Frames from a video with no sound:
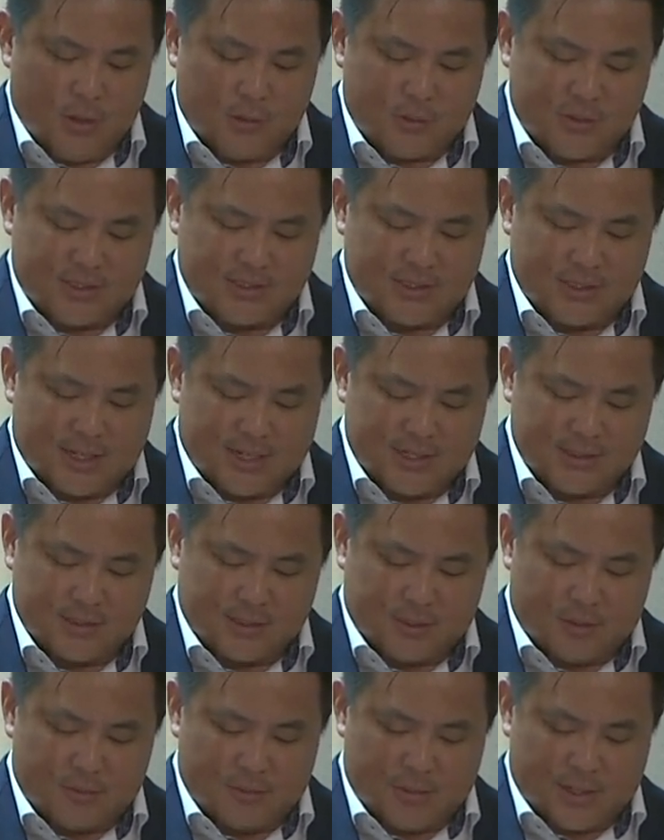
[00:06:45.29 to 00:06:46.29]
crystallized
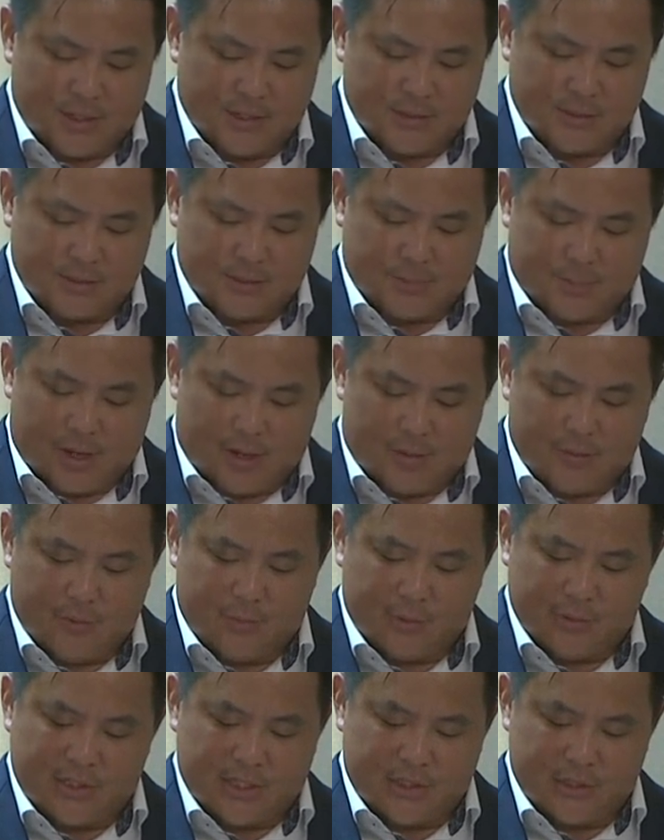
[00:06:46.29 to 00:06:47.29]
in our minds the power,
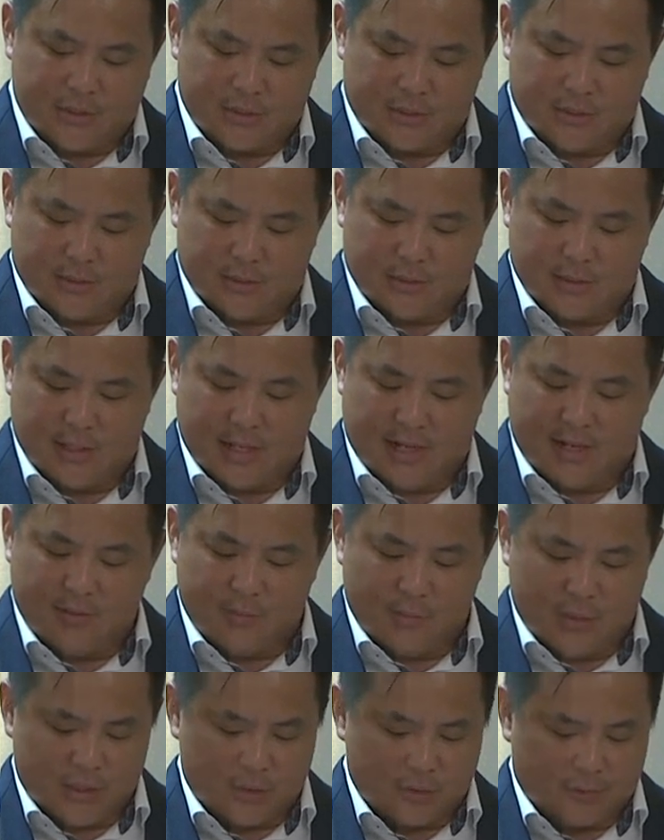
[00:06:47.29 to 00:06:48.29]
potential,
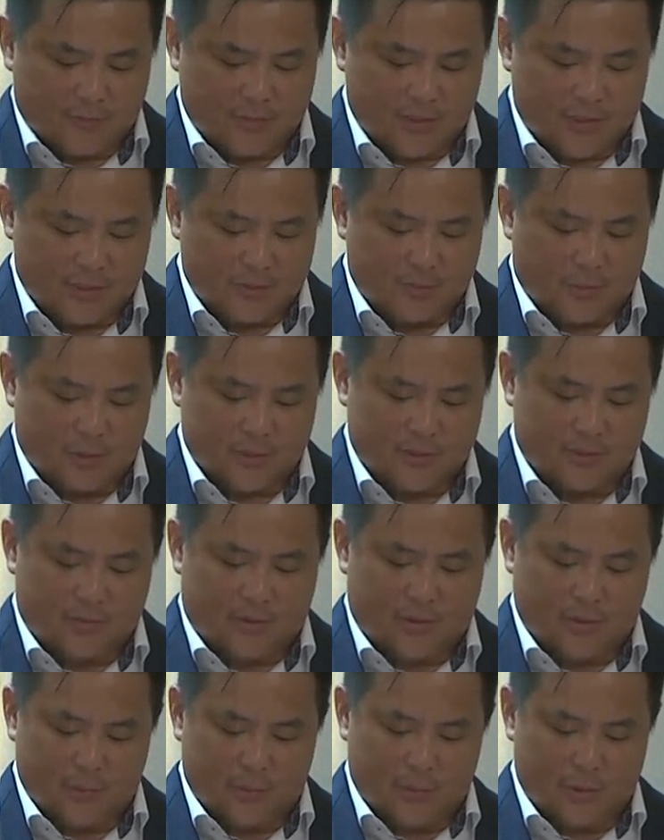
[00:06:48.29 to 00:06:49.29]
and reach of esports
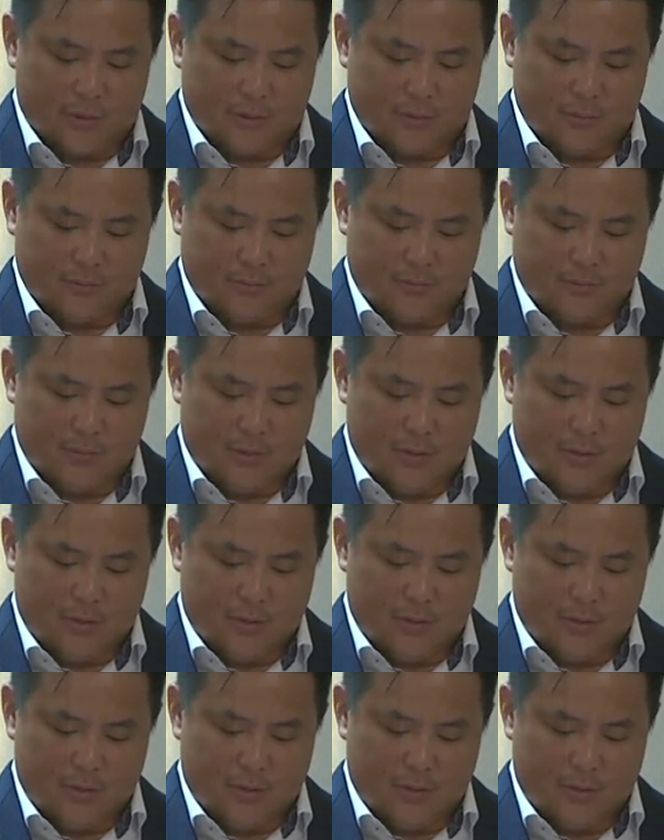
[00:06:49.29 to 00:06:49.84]
around the world.